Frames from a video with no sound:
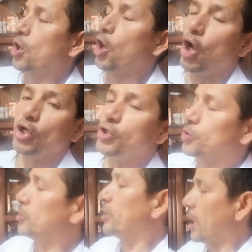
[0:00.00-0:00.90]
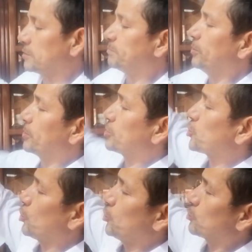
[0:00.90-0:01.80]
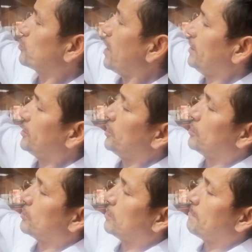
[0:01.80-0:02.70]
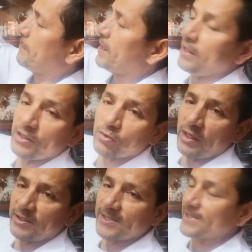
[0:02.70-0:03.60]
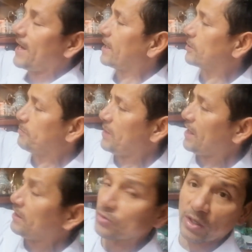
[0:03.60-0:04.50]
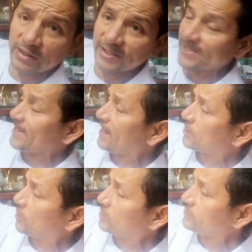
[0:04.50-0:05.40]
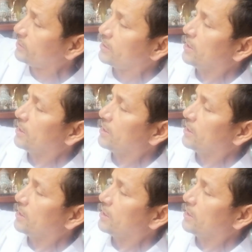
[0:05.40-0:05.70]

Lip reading: on your notebook. So you write here May 22nd